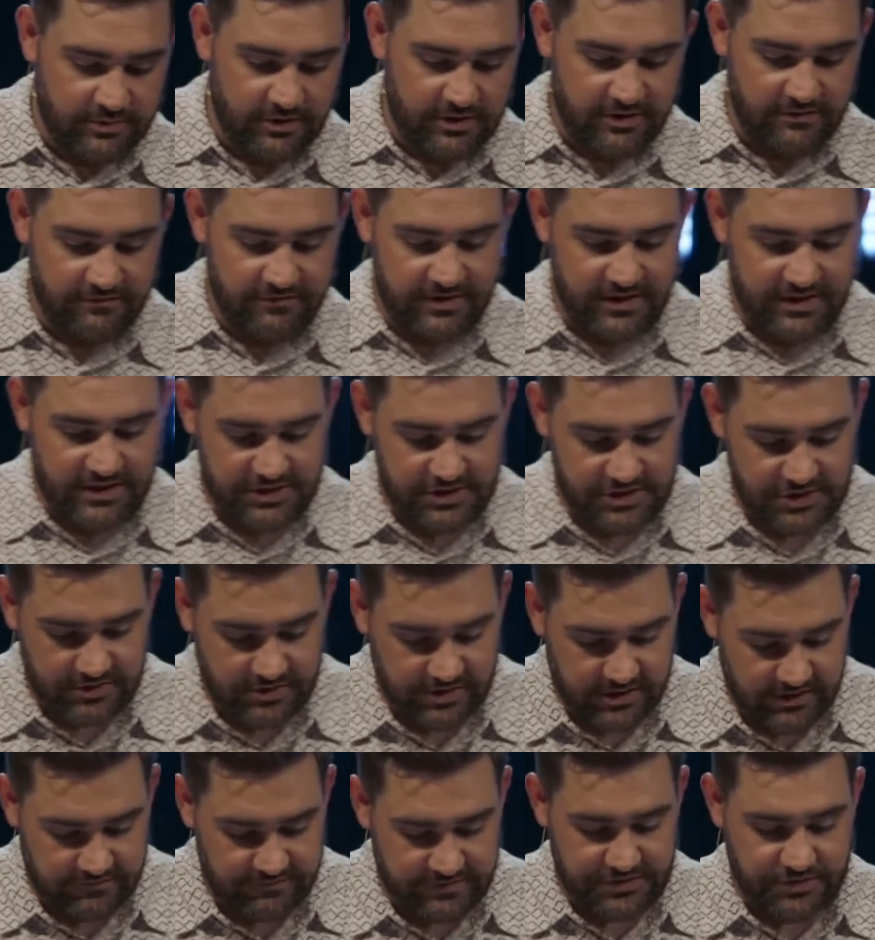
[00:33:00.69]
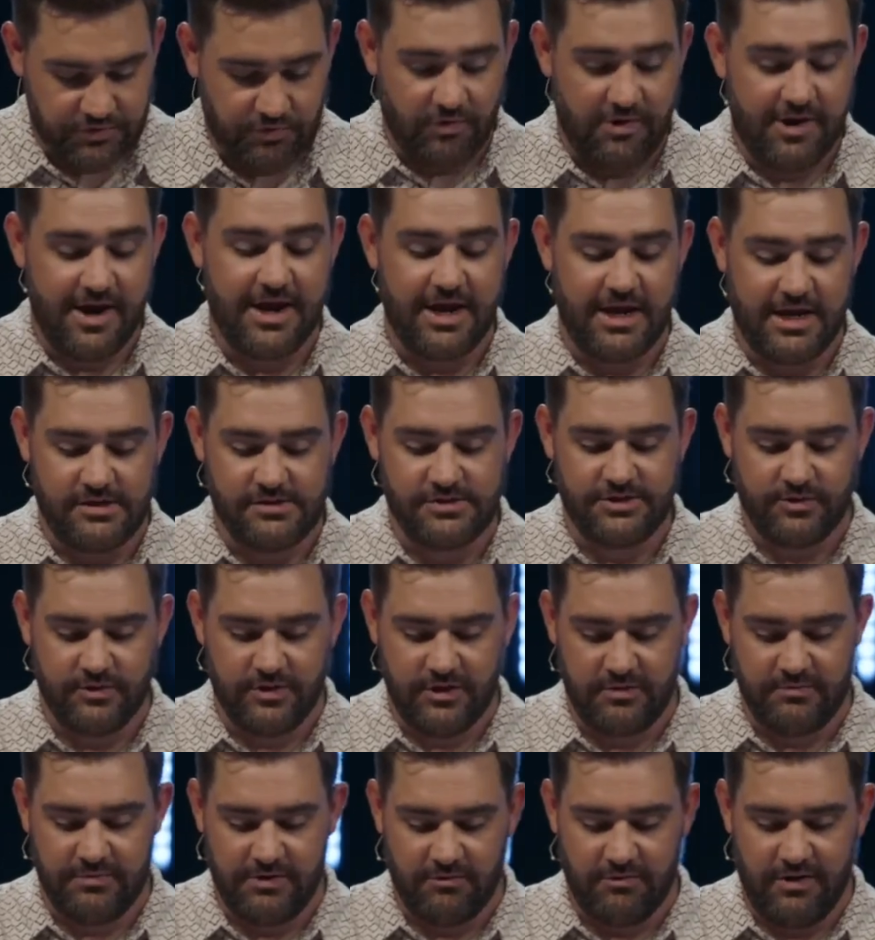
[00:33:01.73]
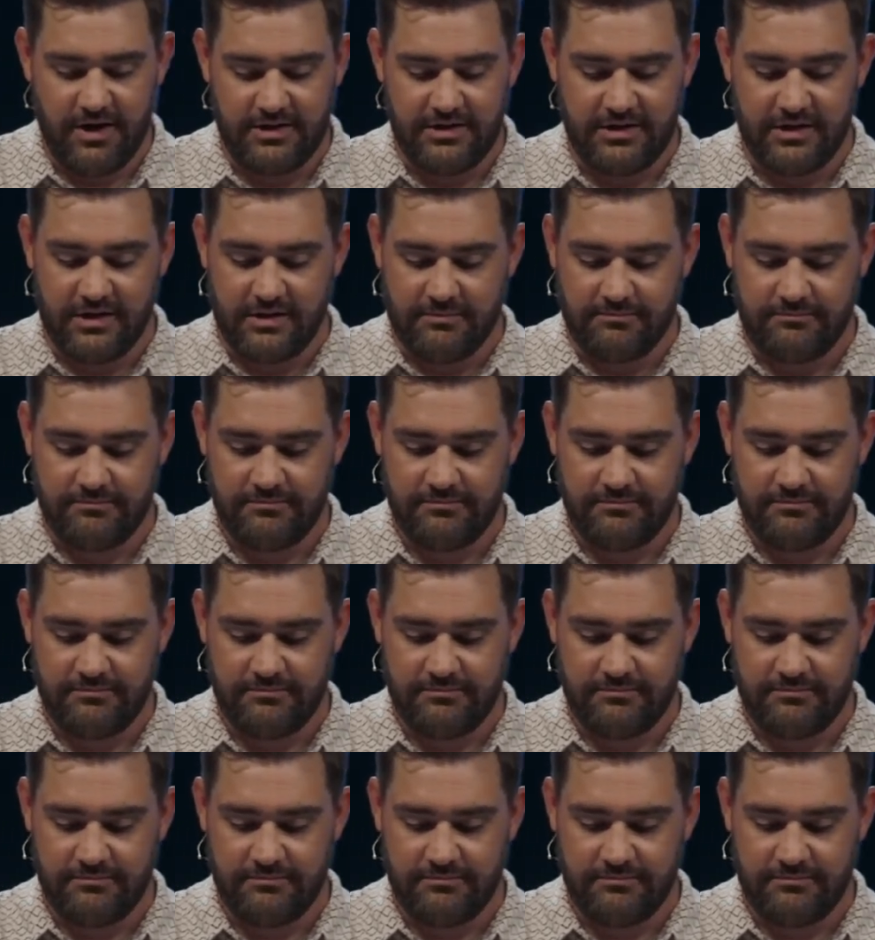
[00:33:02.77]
of the history of his reign so it could be read to him.